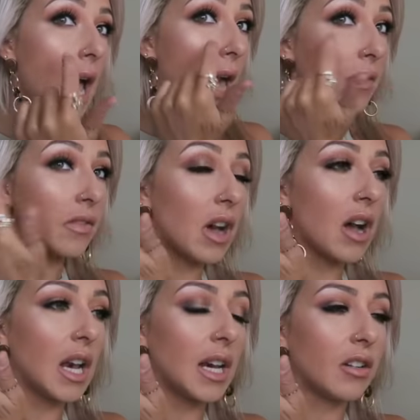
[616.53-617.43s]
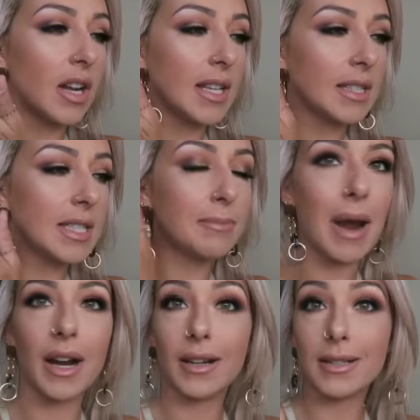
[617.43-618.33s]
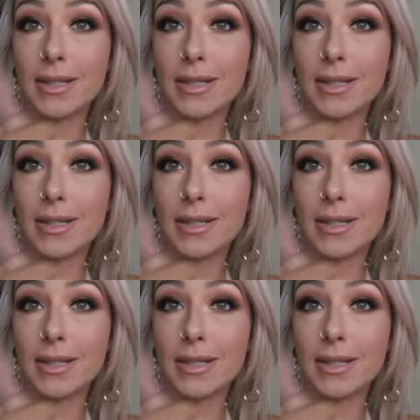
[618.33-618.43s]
and then the highlighter in Spark.